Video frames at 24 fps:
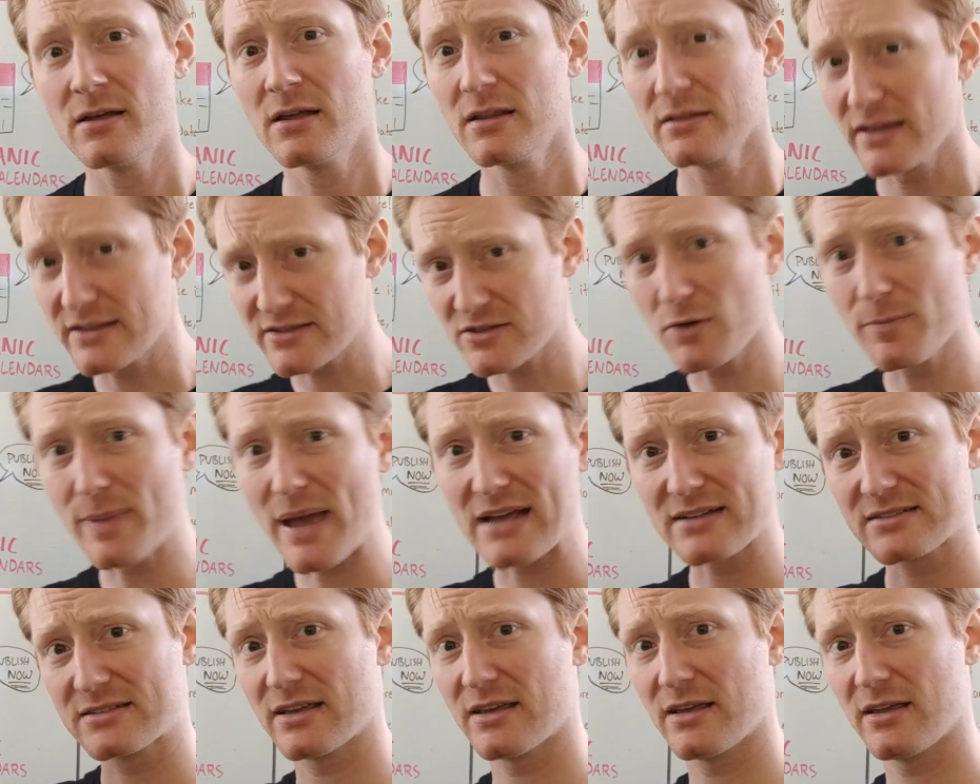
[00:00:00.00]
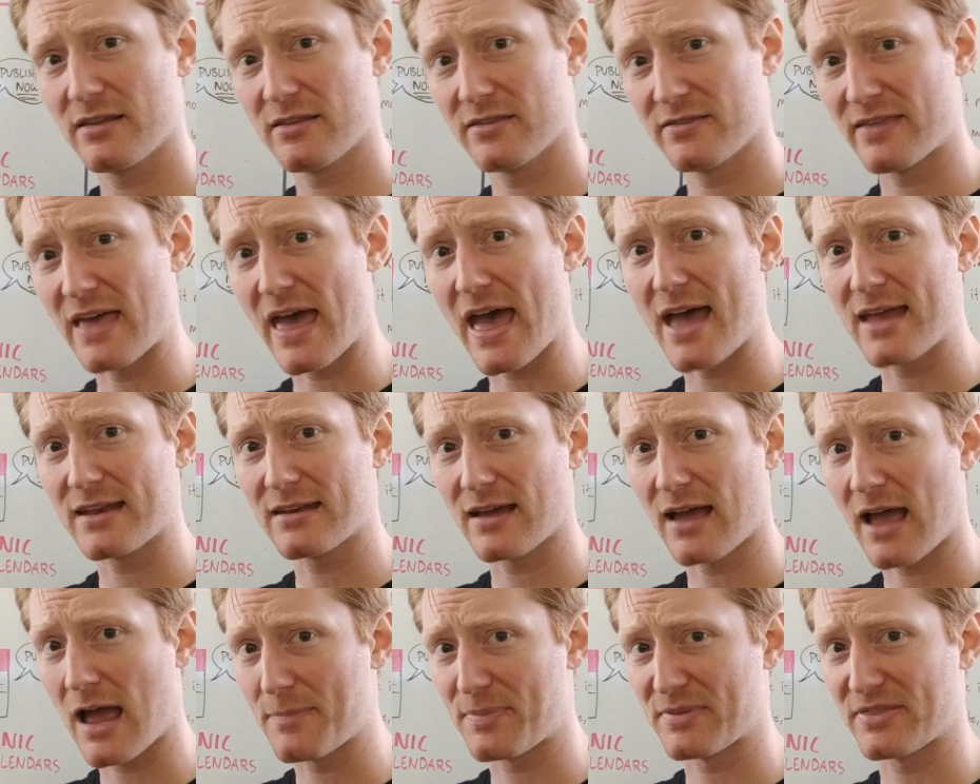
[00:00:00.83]
Let's go back to that
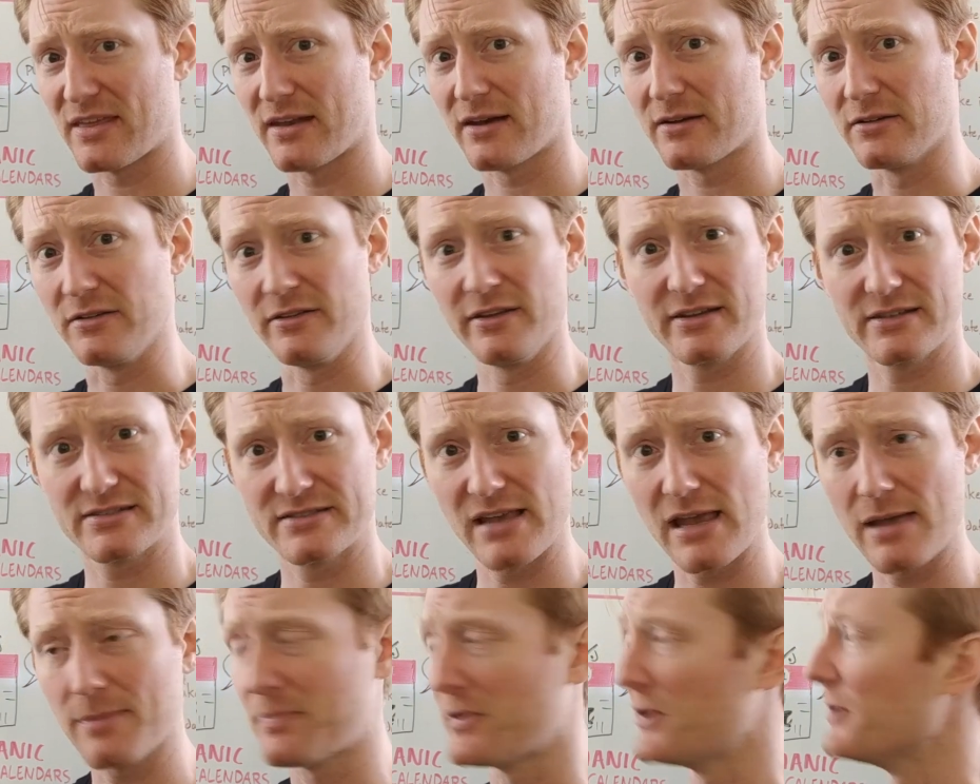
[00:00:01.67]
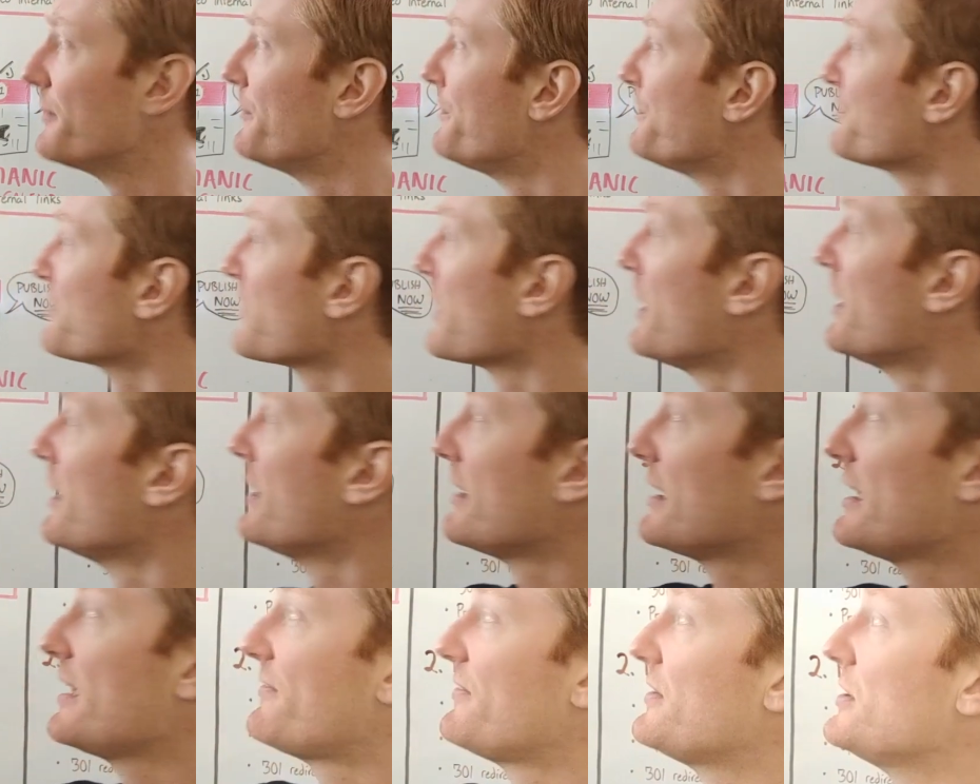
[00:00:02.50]
hypothetical example.
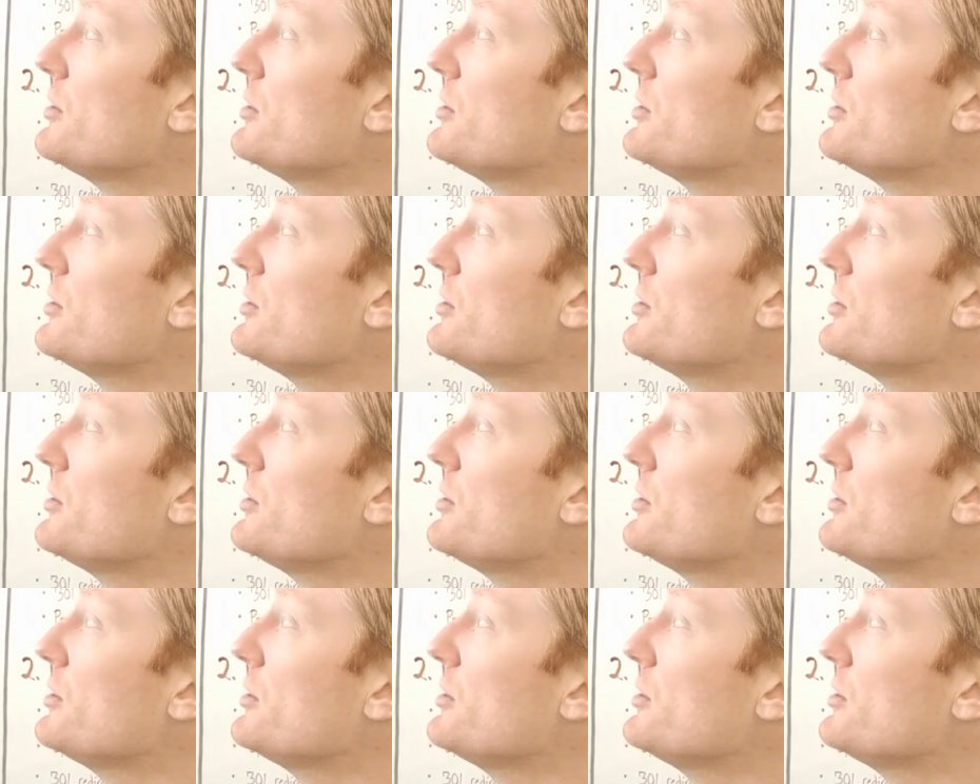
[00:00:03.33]
If you